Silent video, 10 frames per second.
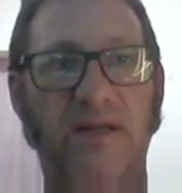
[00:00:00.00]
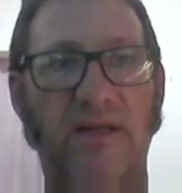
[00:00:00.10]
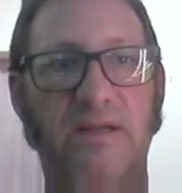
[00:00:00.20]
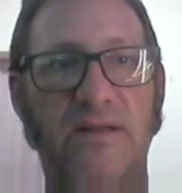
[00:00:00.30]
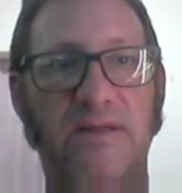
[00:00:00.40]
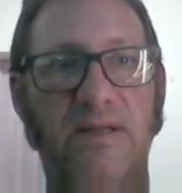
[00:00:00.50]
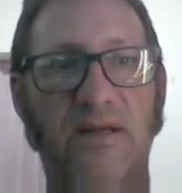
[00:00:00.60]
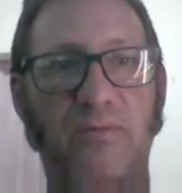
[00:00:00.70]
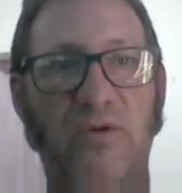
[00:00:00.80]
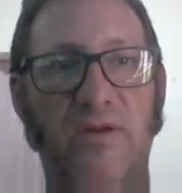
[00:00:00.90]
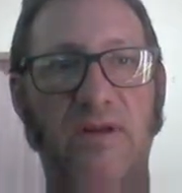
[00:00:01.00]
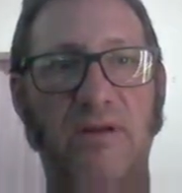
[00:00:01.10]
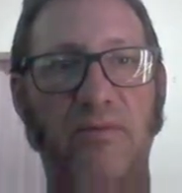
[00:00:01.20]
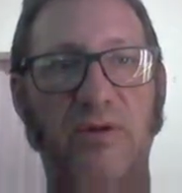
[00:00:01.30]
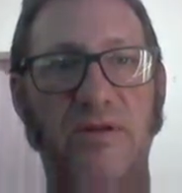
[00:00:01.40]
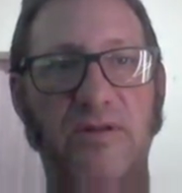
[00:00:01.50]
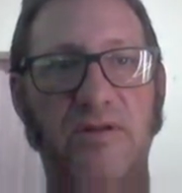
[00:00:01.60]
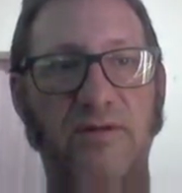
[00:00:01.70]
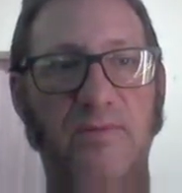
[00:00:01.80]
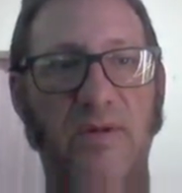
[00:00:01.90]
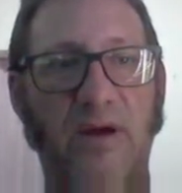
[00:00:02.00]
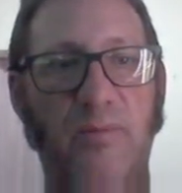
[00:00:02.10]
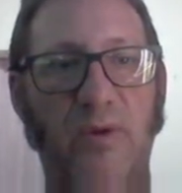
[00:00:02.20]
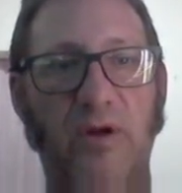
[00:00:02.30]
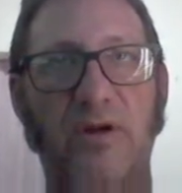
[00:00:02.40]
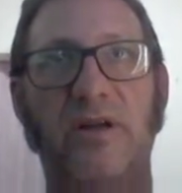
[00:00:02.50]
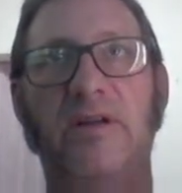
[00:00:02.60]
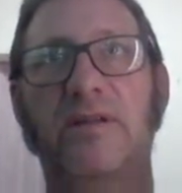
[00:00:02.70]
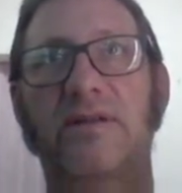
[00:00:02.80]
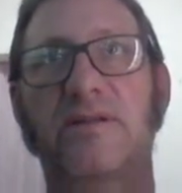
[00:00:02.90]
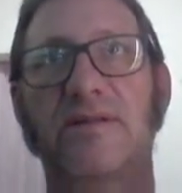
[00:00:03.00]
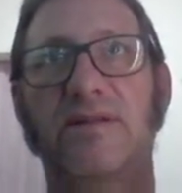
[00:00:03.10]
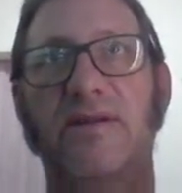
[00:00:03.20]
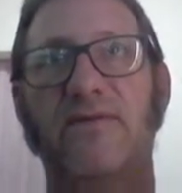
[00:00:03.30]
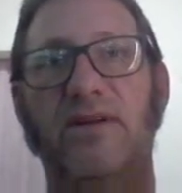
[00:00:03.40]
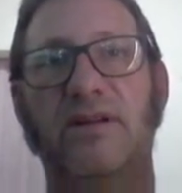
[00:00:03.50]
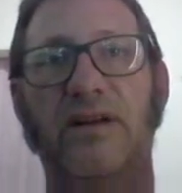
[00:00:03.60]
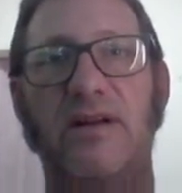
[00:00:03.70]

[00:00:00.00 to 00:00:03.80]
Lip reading: and same with the image uploading, stuff like that.